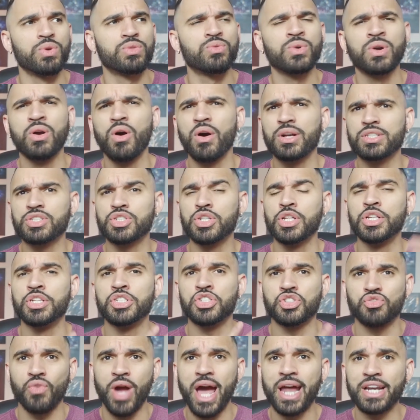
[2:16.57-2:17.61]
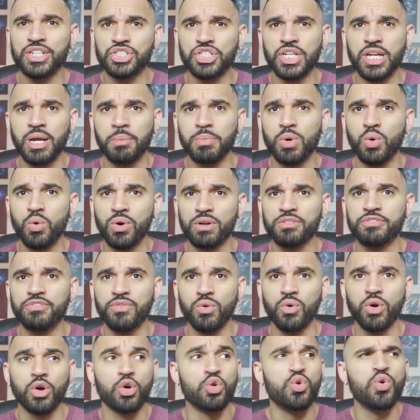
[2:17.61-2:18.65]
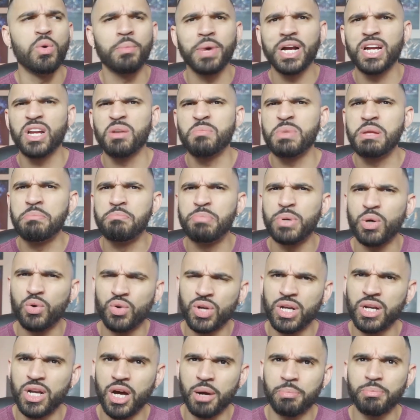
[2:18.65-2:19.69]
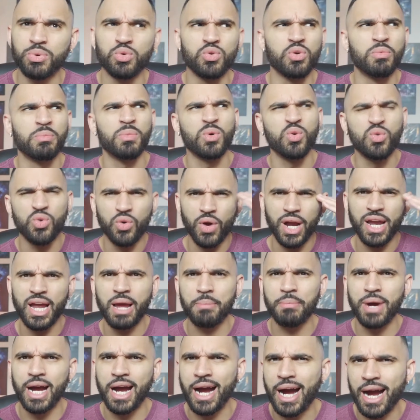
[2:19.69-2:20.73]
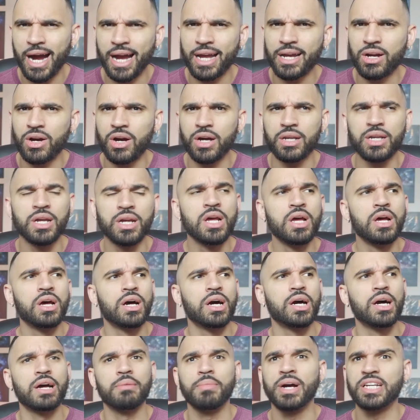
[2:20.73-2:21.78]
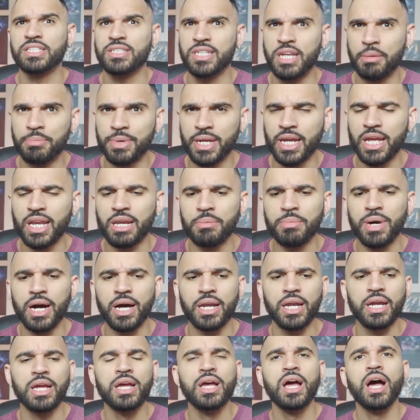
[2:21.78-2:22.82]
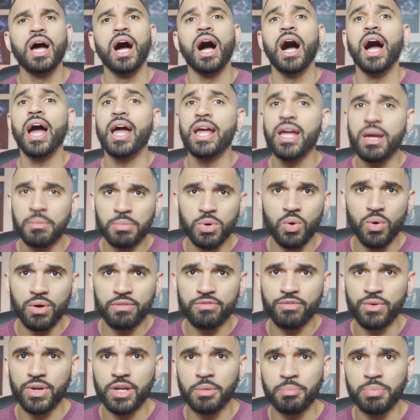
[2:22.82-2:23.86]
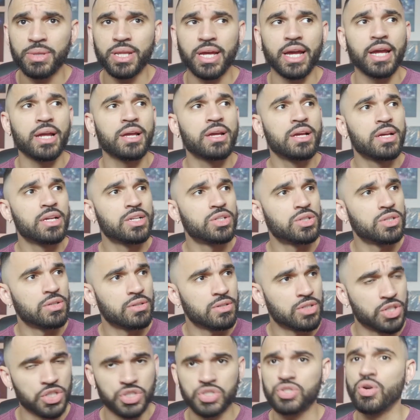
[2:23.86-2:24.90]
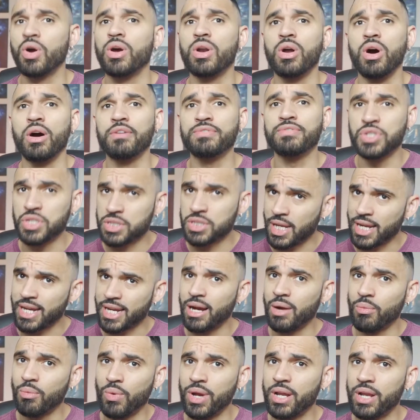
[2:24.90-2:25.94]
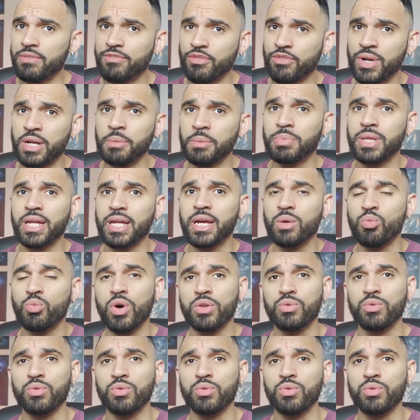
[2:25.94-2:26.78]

With regards to the strategy I'm going for. Who am I going to be building up? Who do I have my eye on? Am I skipping anybody? I am going free to play to start off, just like I went free to play.